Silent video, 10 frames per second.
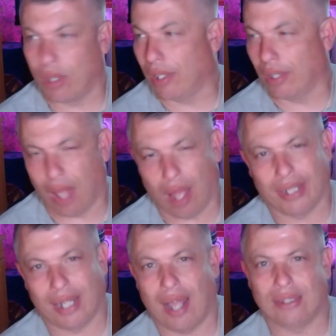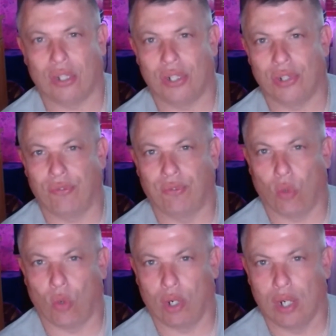a lot of guys onto the
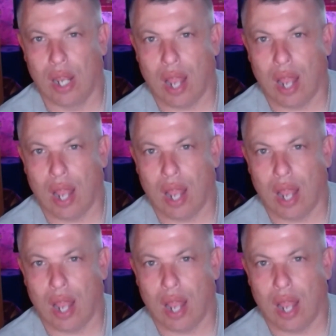floor.